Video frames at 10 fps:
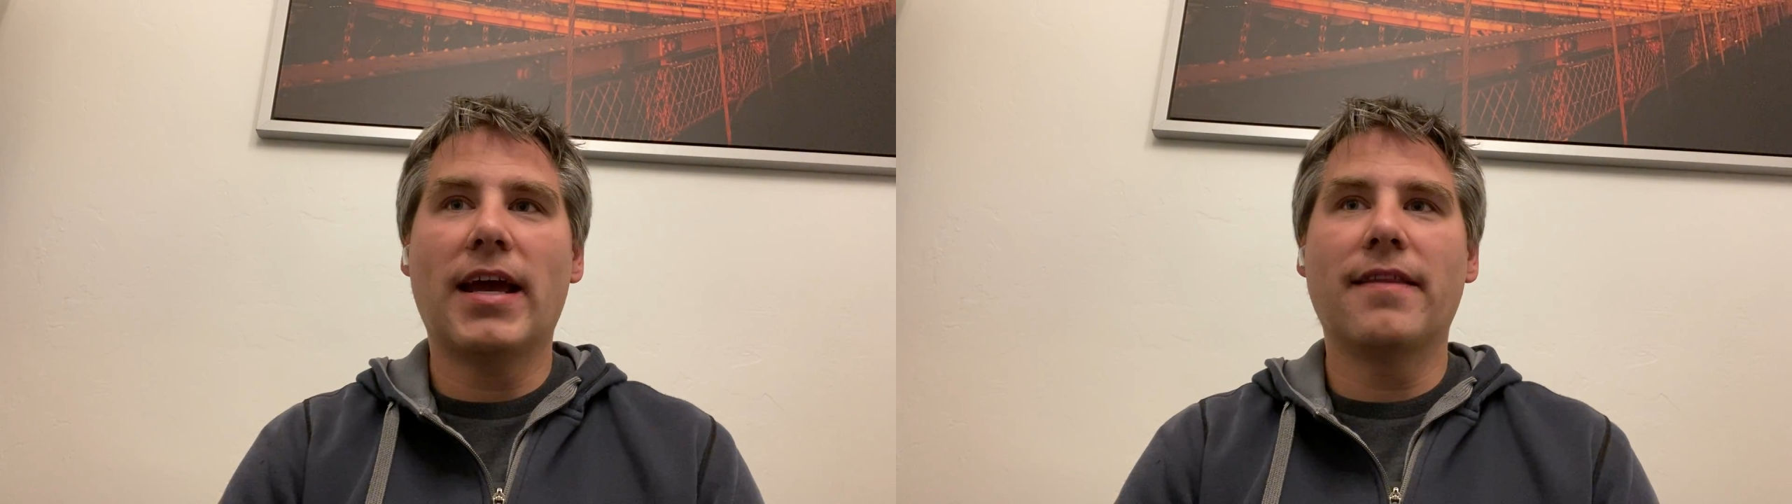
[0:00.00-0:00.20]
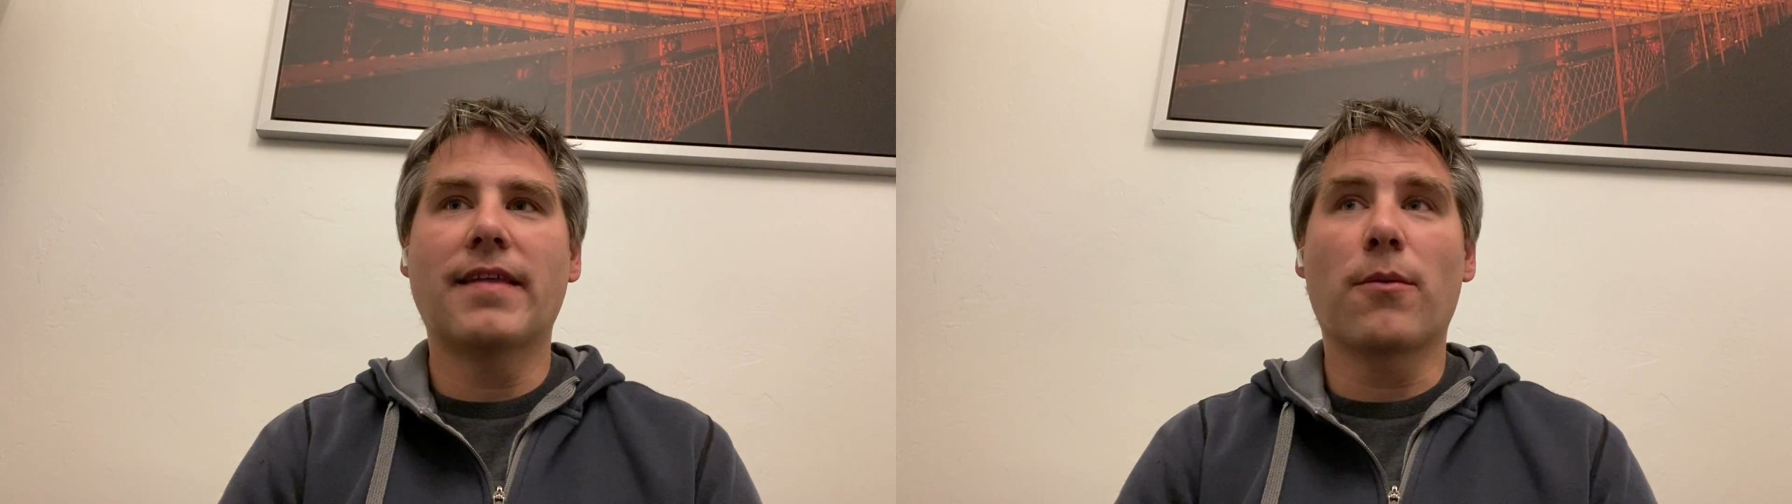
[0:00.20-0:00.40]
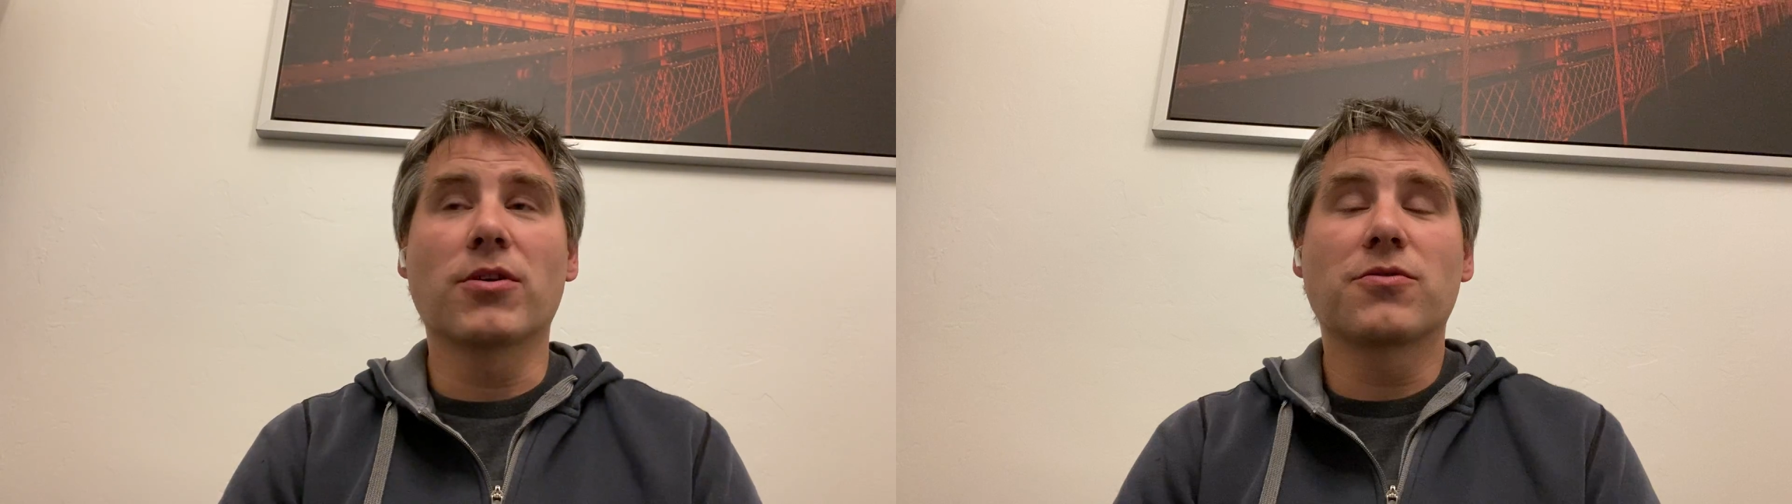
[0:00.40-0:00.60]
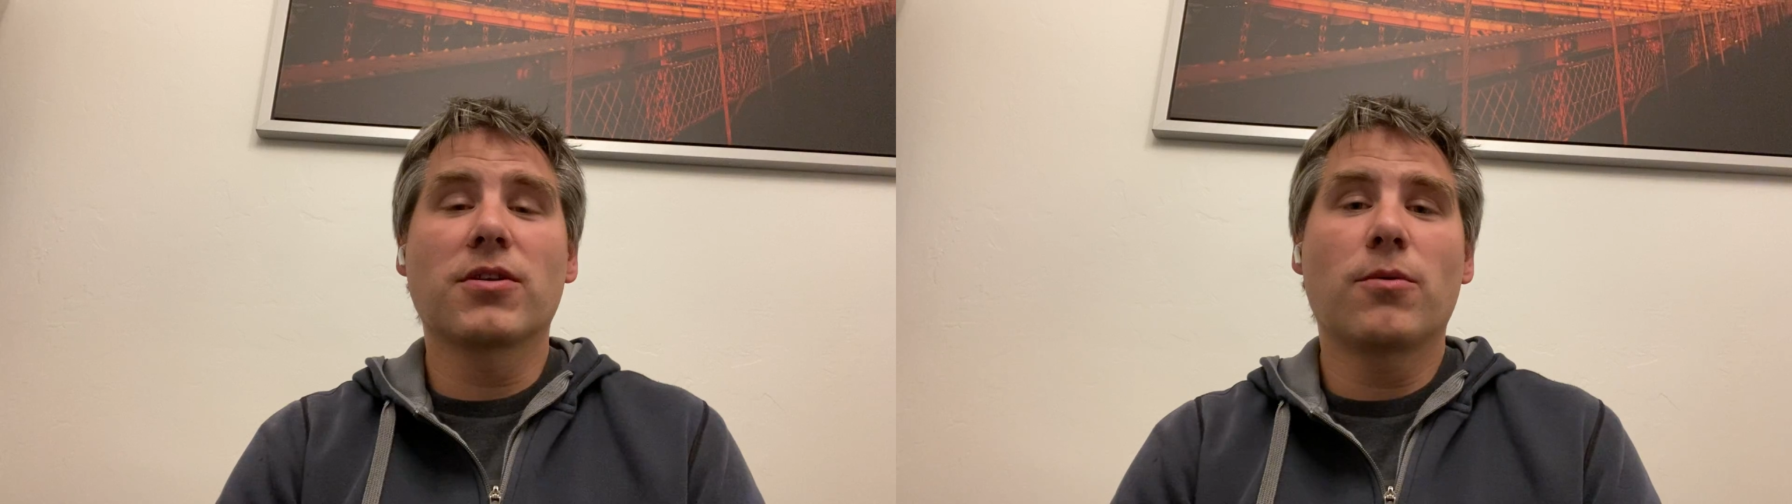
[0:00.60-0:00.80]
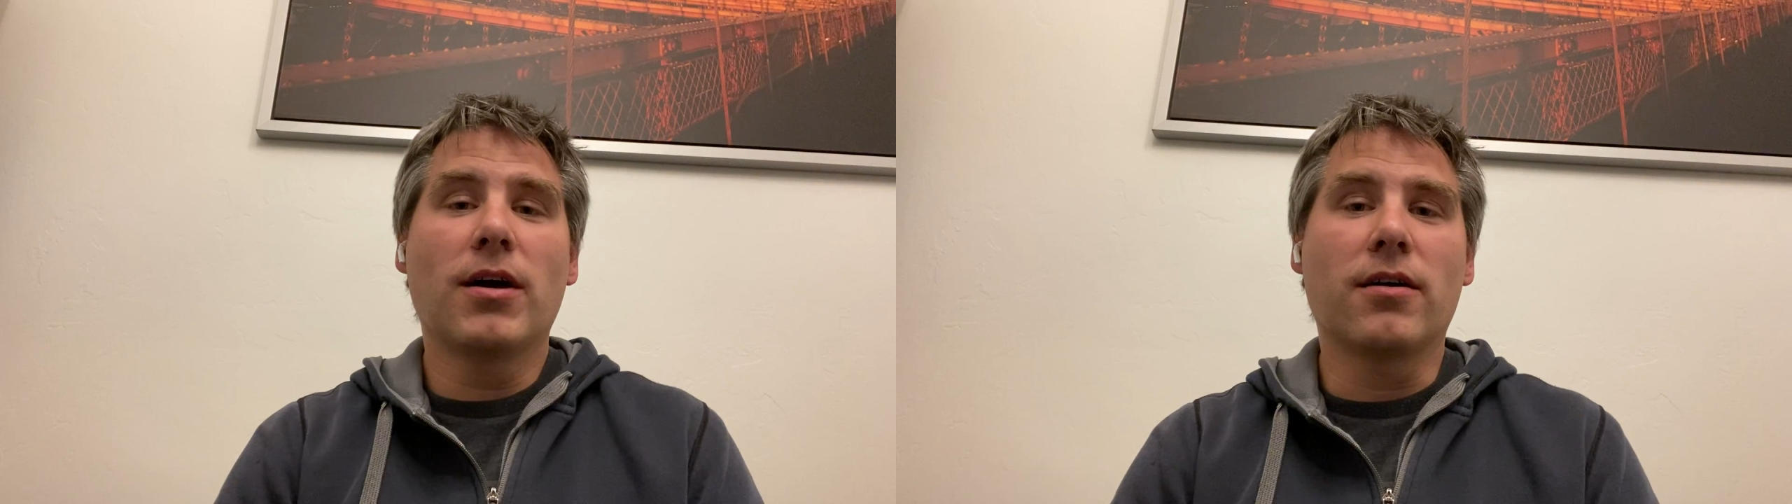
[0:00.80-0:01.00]
and that works
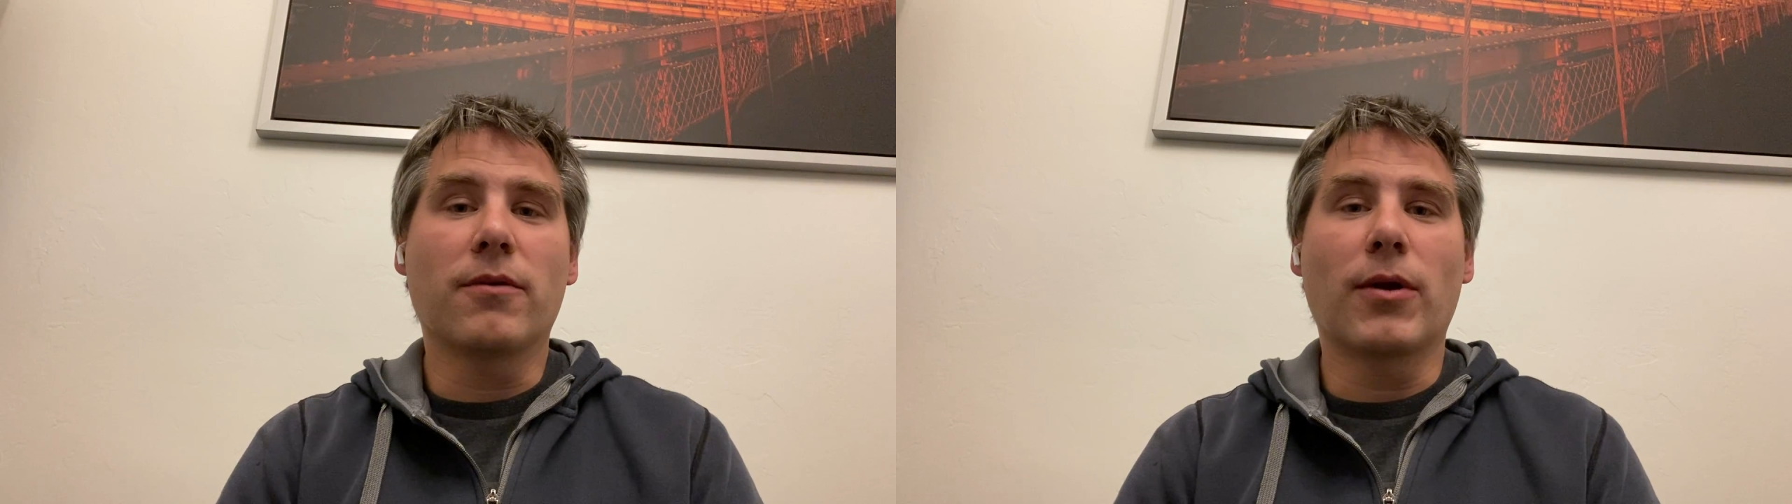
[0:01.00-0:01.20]
really well.